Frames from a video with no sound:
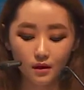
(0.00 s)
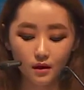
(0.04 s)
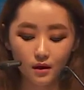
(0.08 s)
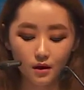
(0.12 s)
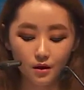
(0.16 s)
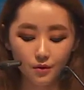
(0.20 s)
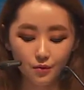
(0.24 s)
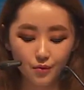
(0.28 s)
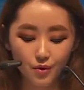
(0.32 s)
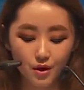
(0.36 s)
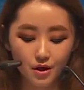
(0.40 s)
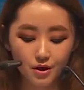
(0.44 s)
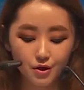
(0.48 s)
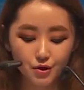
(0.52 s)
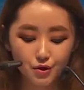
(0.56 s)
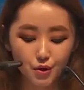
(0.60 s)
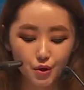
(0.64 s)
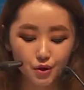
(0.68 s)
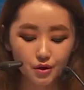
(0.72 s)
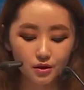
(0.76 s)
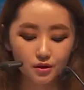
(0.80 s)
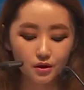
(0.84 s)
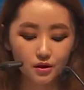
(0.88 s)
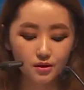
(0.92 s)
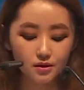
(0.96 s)
We
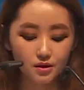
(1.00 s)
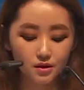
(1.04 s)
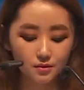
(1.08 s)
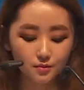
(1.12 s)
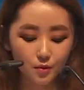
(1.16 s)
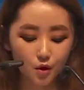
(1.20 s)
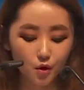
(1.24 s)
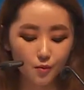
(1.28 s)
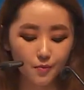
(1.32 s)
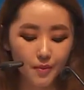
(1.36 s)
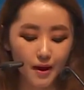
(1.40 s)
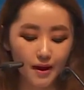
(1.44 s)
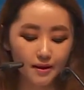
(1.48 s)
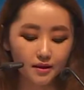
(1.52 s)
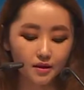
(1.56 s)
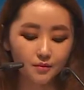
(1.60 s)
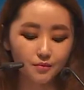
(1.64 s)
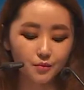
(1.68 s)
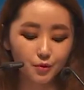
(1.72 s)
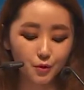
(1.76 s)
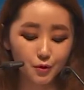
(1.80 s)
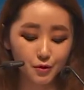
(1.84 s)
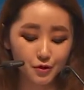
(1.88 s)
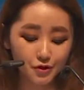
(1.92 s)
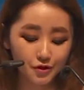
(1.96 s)
joined a small band of
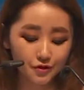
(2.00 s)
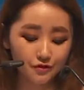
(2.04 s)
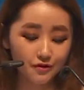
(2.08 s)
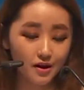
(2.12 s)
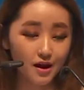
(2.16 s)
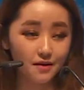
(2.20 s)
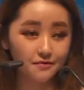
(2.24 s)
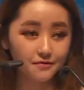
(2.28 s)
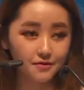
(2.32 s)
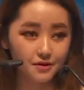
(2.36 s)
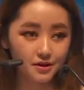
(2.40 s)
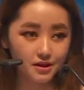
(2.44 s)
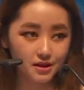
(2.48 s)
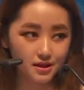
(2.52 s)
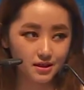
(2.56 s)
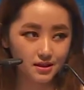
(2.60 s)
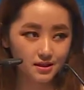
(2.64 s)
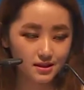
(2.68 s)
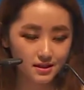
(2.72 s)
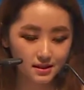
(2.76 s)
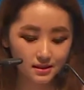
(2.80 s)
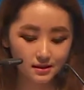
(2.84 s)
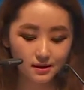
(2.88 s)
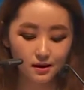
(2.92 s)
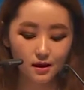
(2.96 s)
North Korean
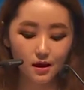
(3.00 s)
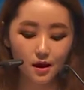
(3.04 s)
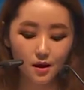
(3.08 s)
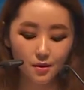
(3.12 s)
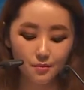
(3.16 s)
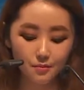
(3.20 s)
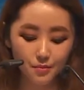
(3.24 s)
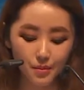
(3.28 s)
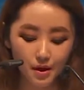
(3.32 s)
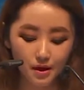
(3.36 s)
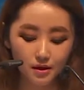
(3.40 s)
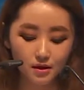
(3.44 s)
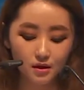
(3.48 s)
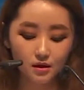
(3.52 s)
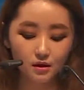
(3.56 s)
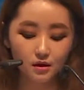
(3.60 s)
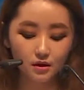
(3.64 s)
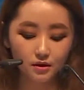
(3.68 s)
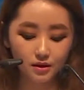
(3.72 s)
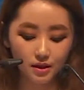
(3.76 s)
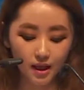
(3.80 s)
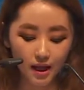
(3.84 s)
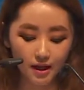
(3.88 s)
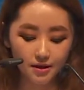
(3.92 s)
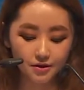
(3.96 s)
refugees, making a
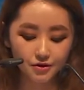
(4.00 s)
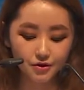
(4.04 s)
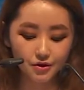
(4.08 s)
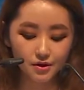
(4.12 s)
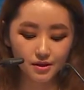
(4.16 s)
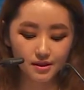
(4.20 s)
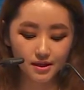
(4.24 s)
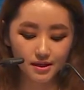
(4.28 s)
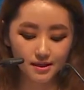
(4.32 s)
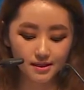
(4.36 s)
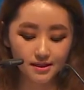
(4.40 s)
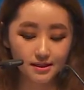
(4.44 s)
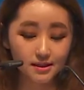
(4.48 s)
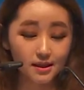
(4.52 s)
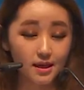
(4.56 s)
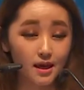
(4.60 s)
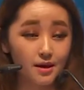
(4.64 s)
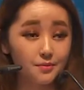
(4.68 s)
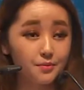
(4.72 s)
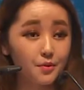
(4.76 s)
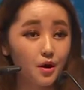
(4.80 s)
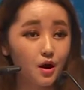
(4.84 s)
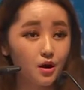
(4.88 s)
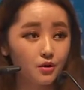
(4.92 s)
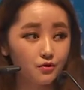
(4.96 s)
dangerous escape
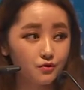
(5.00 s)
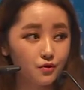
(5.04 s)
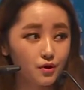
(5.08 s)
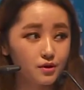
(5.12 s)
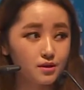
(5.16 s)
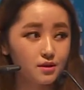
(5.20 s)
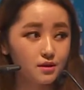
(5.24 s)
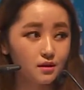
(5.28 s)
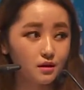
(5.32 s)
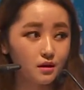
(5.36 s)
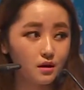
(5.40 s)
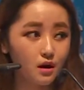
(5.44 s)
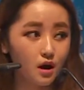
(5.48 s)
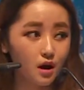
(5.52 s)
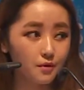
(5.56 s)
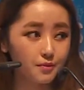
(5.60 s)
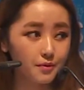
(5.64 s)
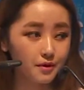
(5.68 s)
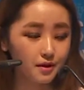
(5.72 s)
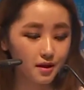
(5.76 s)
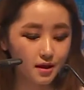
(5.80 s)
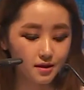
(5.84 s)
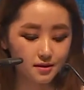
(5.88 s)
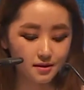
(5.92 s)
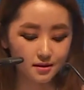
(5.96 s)
across the Gobi
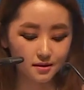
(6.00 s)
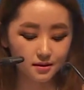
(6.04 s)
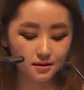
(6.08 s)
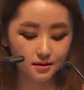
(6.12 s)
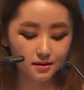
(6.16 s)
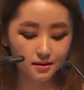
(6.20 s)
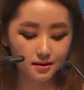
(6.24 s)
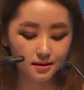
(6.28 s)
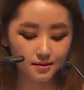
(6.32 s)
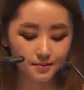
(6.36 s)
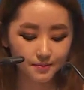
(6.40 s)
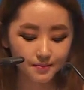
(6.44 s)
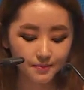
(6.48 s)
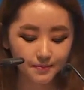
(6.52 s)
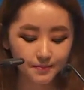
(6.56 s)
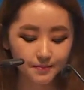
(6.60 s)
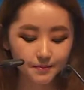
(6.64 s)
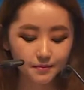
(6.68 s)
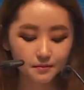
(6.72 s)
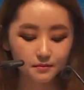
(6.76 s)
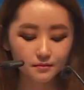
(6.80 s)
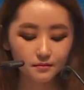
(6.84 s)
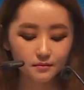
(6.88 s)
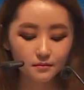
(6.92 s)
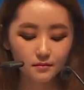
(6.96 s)
Desert
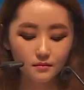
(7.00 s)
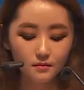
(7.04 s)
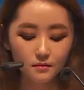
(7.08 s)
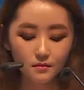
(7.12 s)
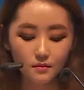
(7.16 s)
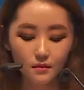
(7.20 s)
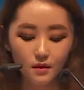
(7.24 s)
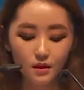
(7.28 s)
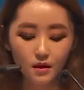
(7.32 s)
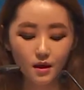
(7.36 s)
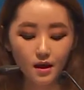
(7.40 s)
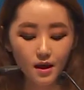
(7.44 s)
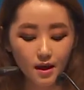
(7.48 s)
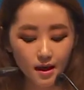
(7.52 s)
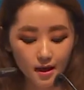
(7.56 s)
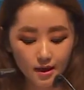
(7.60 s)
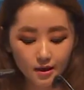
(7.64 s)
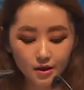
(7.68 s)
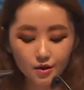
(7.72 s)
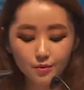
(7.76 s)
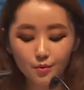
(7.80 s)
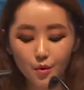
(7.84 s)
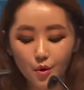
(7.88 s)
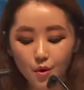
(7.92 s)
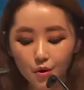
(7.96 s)
into
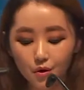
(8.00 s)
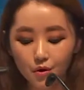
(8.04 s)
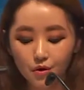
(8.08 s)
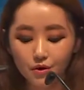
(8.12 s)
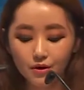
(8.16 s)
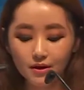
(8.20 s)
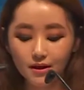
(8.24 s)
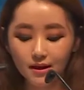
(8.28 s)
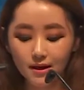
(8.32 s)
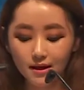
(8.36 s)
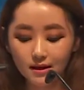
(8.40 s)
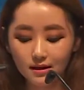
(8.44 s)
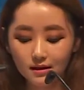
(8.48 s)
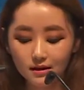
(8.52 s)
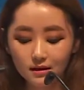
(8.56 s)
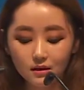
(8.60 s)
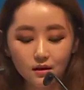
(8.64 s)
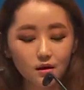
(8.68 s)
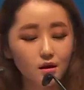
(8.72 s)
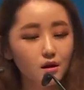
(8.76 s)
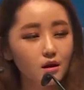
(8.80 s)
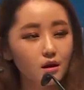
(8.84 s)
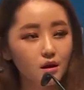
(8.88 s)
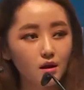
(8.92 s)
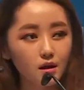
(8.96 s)
Mongolia.
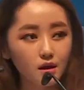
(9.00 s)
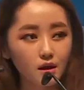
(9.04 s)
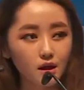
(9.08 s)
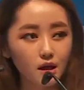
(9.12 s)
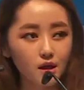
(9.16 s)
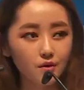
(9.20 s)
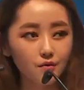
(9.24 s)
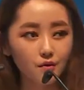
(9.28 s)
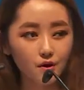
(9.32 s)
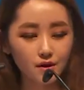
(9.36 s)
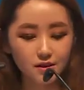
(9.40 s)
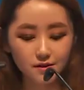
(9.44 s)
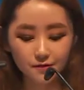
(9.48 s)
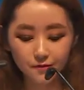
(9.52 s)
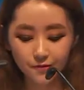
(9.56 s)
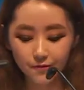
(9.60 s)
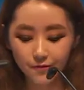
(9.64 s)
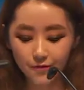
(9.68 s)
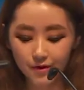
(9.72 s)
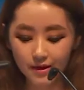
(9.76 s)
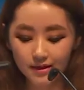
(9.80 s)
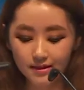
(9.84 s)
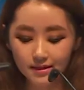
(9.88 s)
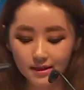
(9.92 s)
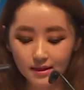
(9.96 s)
It was
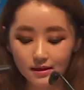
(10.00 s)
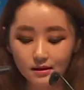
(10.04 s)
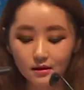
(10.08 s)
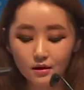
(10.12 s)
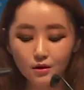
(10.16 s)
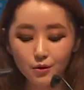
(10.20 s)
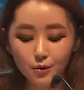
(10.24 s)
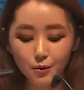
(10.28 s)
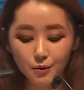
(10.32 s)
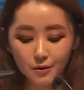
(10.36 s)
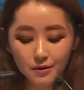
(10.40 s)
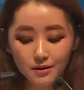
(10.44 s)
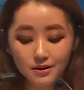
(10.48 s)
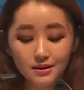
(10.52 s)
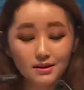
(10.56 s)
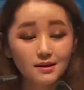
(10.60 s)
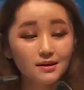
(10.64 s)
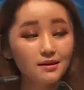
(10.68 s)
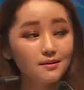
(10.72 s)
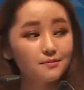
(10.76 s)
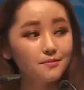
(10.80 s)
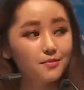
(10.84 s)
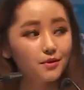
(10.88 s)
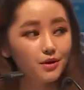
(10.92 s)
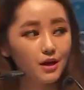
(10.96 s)
freezing cold,
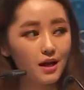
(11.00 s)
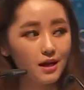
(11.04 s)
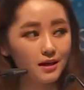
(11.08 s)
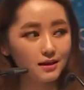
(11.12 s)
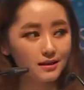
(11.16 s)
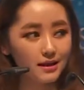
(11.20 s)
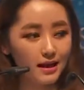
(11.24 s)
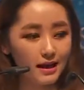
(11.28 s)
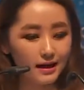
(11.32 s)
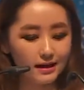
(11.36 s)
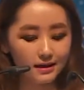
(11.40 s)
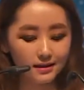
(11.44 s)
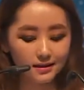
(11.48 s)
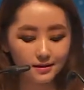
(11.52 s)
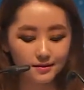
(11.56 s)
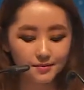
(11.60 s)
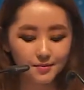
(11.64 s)
black night,